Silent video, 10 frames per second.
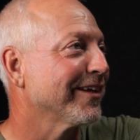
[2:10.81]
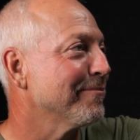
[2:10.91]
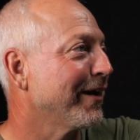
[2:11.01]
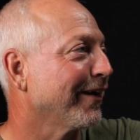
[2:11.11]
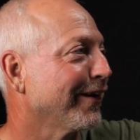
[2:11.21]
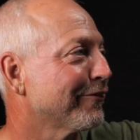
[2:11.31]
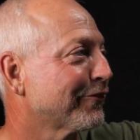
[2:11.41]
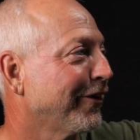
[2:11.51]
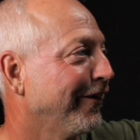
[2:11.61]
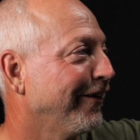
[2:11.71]
and made a
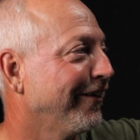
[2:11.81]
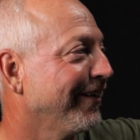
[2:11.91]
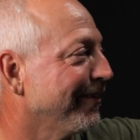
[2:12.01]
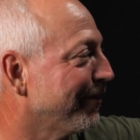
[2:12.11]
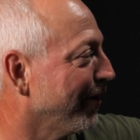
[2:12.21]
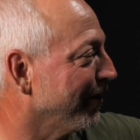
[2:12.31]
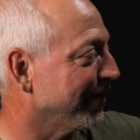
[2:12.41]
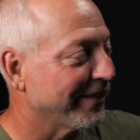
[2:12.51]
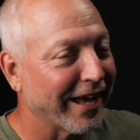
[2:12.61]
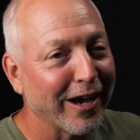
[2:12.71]
left turn and did a
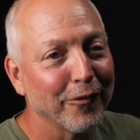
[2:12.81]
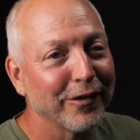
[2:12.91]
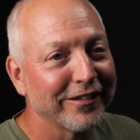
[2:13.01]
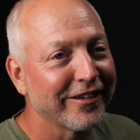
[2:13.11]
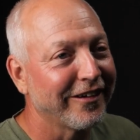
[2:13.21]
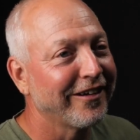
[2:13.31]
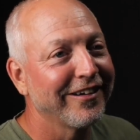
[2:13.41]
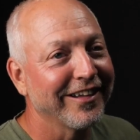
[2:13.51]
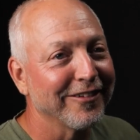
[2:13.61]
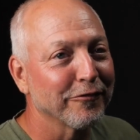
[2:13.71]
downwind
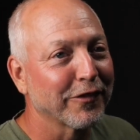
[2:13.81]
turn and